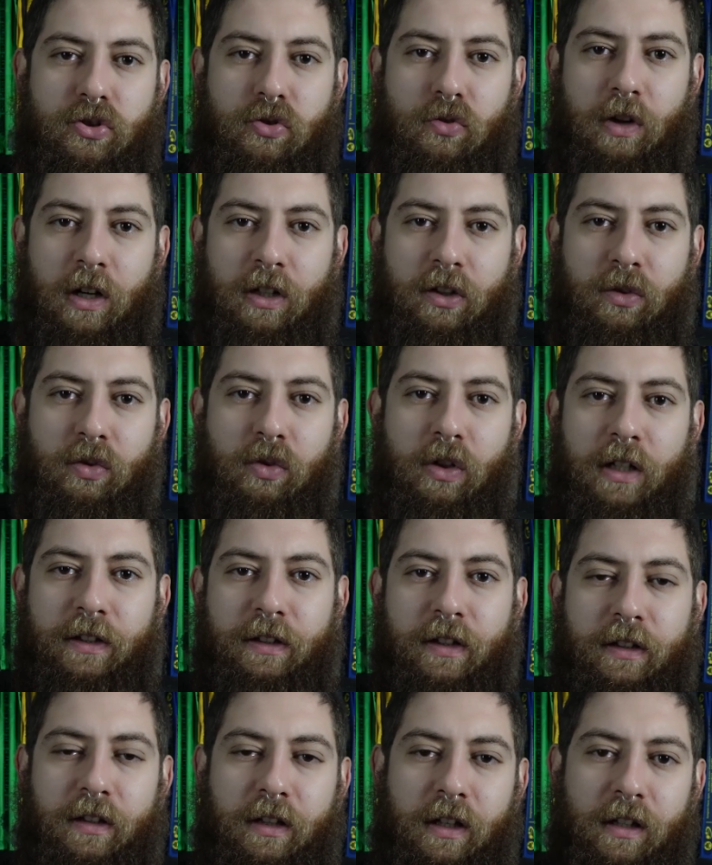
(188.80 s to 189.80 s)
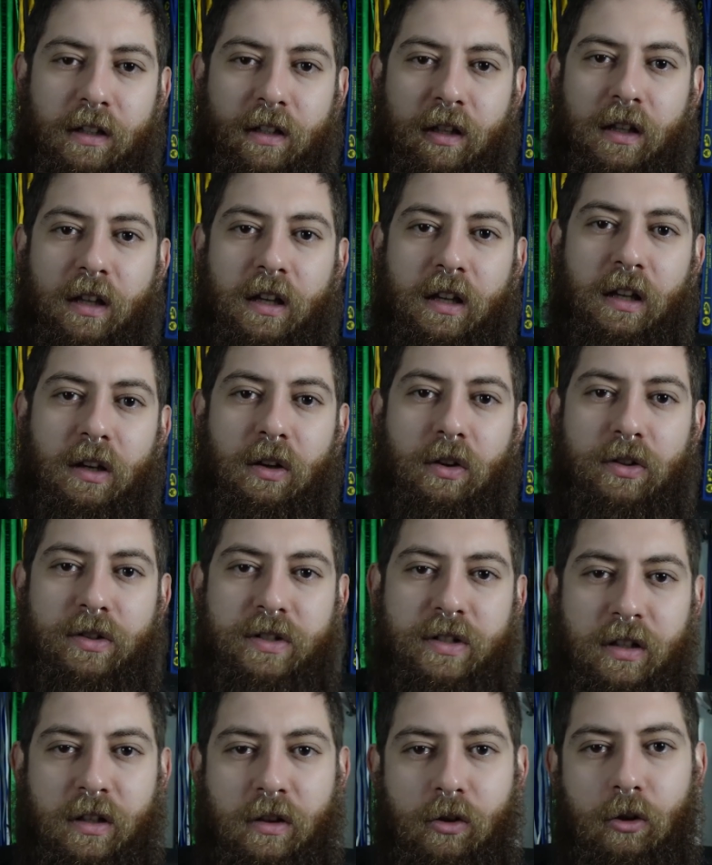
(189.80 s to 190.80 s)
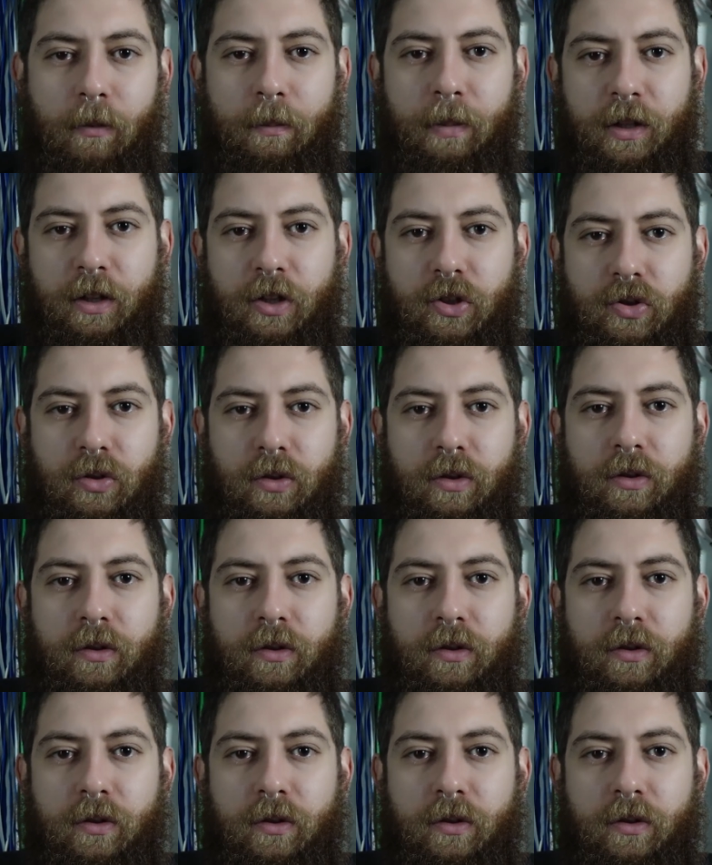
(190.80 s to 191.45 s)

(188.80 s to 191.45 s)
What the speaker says: squat 280 kilos in competition.